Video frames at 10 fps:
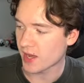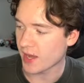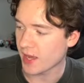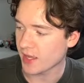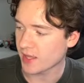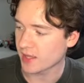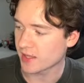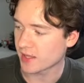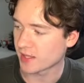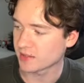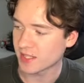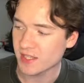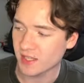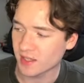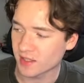I
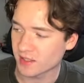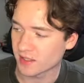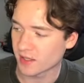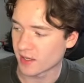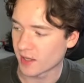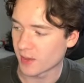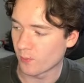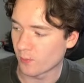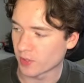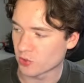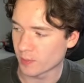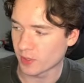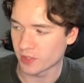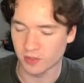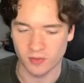like it, but
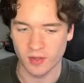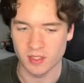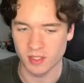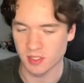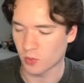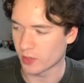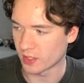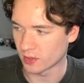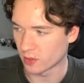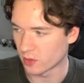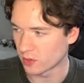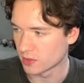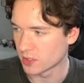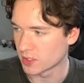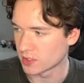triple inter defence is quite a lot.
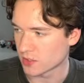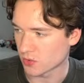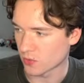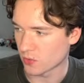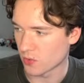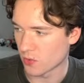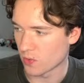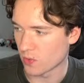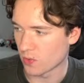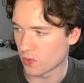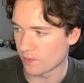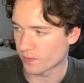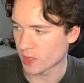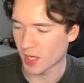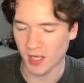So
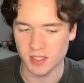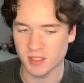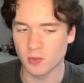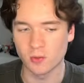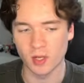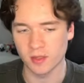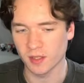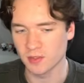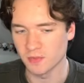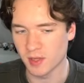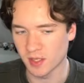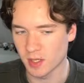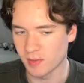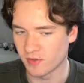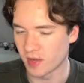I think it's going
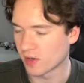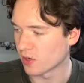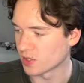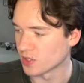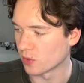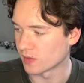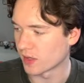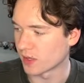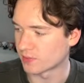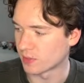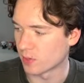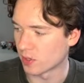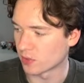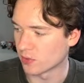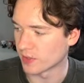to be very hard not to have
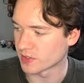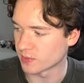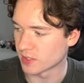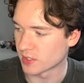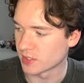DeMarco this week.